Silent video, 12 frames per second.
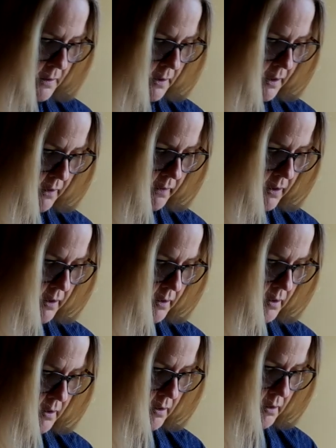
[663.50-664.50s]
to give it
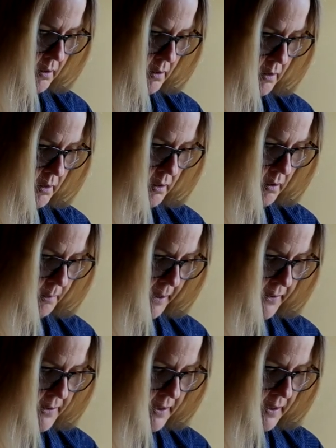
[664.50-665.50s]
the
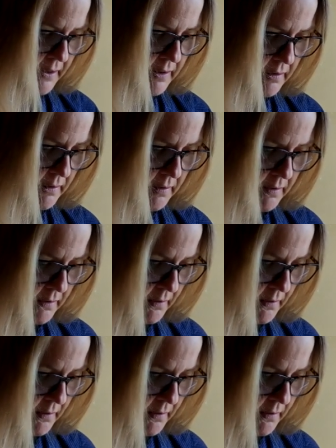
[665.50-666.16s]
bounciness,